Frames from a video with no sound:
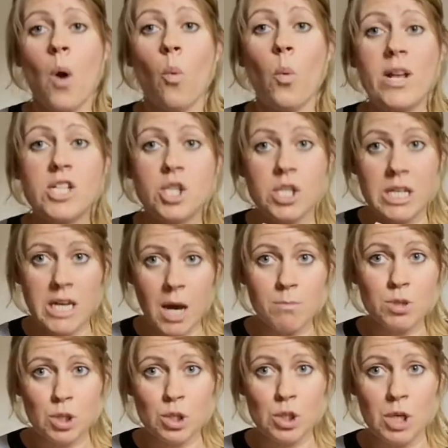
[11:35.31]
When it
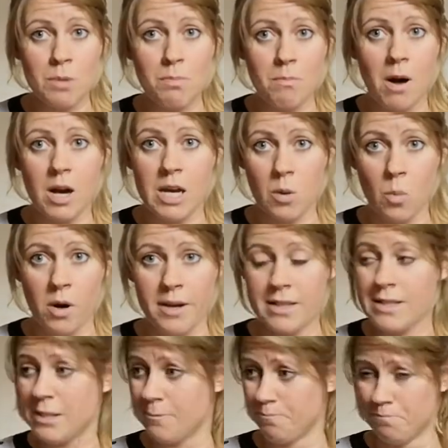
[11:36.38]
comes to supermarket
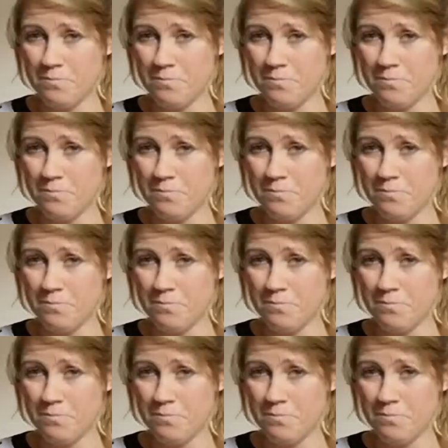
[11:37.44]
wines,